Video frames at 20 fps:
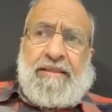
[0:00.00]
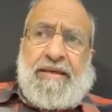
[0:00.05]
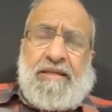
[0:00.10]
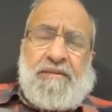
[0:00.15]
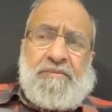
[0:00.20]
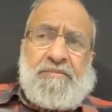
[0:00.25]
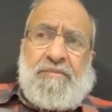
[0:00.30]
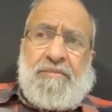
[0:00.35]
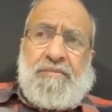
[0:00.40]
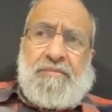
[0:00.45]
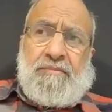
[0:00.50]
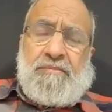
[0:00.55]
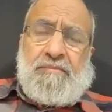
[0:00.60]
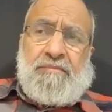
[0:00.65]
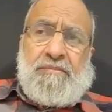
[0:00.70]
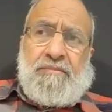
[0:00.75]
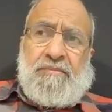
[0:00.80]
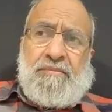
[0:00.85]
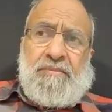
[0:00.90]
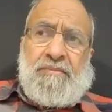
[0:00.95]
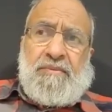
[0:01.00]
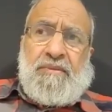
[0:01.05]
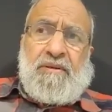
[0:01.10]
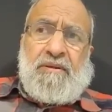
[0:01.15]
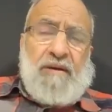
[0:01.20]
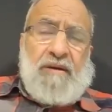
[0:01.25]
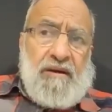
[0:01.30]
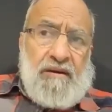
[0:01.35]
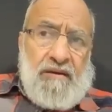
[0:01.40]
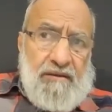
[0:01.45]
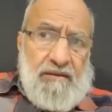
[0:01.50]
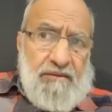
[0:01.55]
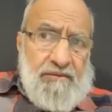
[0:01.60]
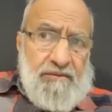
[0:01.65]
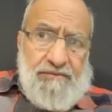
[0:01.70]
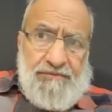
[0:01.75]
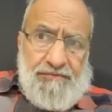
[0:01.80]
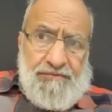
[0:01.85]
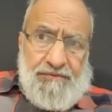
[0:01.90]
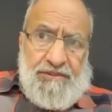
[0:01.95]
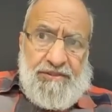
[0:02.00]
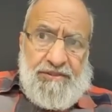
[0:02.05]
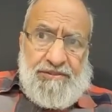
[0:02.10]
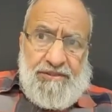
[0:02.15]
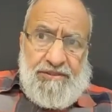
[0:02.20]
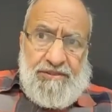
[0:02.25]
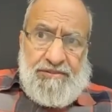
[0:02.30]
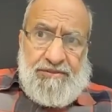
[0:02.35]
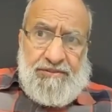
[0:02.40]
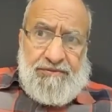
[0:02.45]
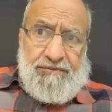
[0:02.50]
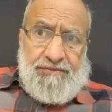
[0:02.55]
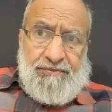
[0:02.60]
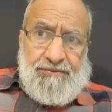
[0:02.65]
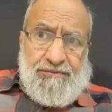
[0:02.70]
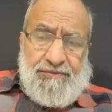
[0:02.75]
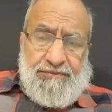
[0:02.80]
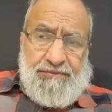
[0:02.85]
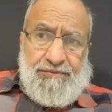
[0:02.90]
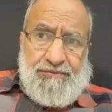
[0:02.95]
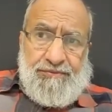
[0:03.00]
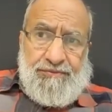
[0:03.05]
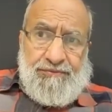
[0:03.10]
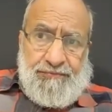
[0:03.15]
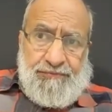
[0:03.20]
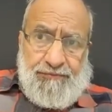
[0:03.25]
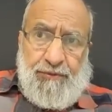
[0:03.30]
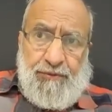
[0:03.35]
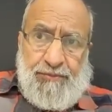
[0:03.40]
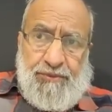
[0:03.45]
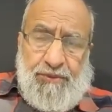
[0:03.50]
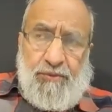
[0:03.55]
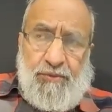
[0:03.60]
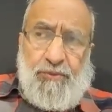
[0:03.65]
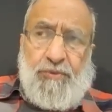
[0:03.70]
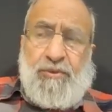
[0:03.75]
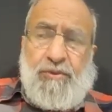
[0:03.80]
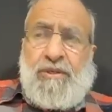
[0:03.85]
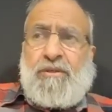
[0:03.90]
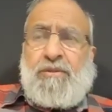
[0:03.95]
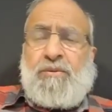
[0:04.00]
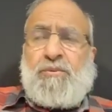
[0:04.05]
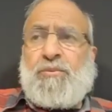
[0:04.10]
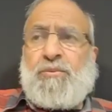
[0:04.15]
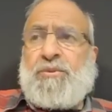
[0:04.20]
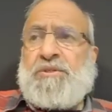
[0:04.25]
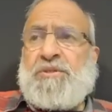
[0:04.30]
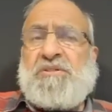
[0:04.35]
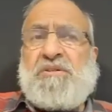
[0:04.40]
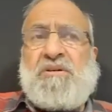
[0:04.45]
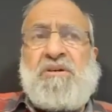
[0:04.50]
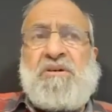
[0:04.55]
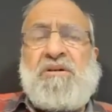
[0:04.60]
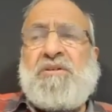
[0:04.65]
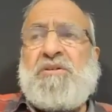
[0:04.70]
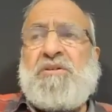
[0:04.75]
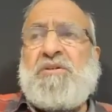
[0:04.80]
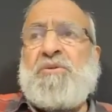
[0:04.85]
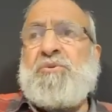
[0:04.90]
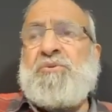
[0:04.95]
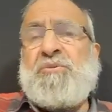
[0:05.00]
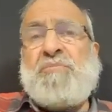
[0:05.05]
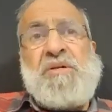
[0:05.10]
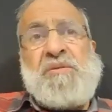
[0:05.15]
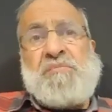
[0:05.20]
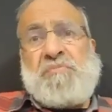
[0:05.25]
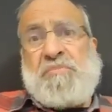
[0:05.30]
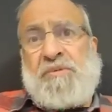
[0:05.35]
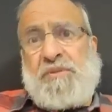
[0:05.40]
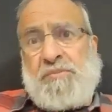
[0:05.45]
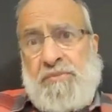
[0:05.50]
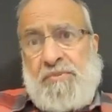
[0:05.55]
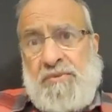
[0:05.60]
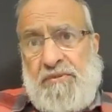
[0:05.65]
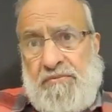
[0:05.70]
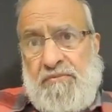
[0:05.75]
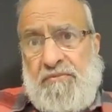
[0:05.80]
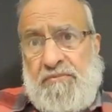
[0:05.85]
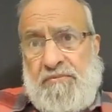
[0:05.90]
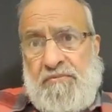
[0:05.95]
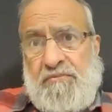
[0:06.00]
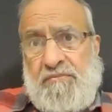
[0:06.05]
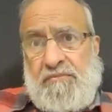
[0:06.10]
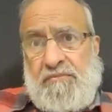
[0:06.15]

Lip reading: that there are verses from the Quran which are used by people